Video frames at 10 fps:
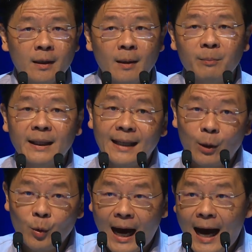But I
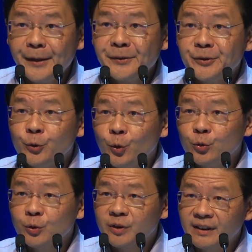will ask those
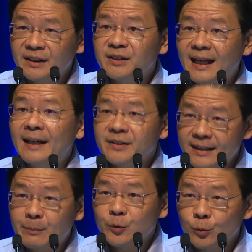who criticize
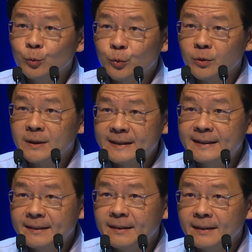SAP schools to
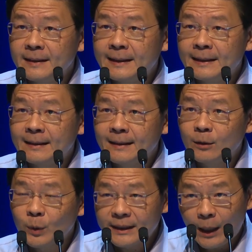consider,
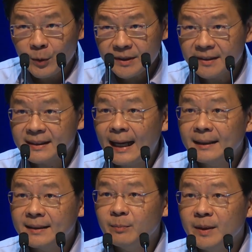would our
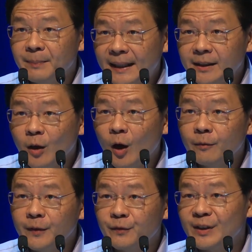society be better off
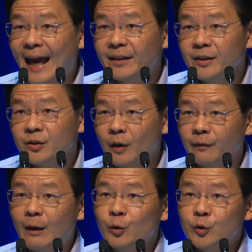if standards of
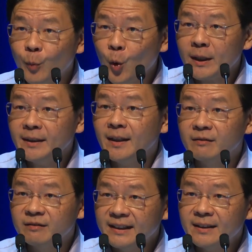our spoken and
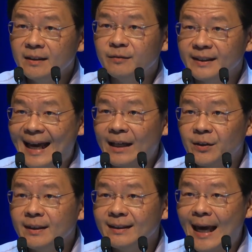written
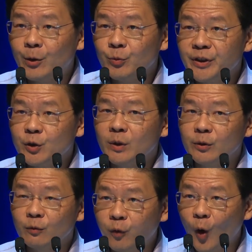vernacular languages were to
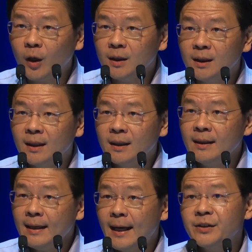fall,
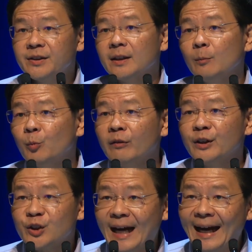and Singaporean
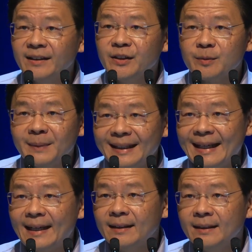Chinese, Malay,
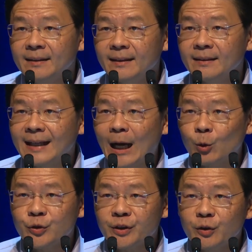and Indian
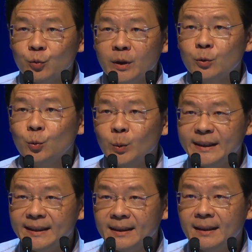cultures were to
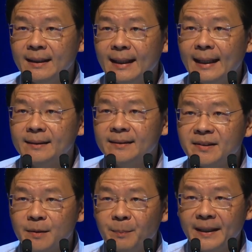wither and
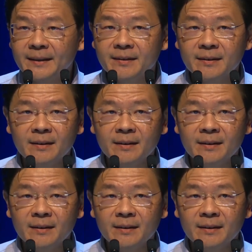dissipate?